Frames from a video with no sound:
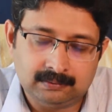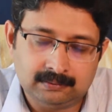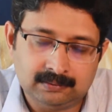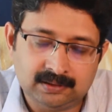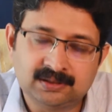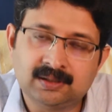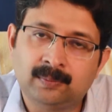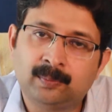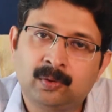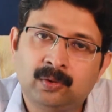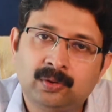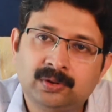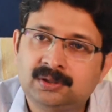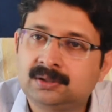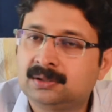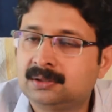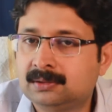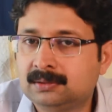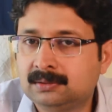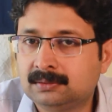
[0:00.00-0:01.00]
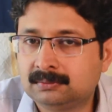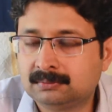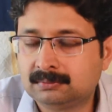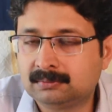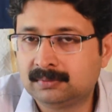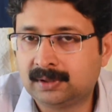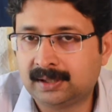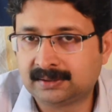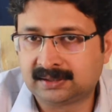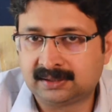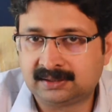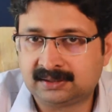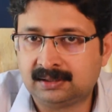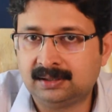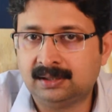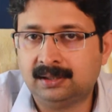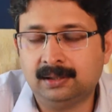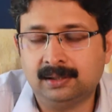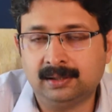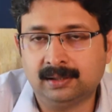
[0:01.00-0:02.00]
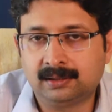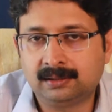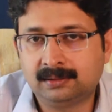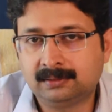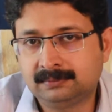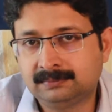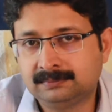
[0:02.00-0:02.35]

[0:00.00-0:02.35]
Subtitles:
This approach, as I said earlier,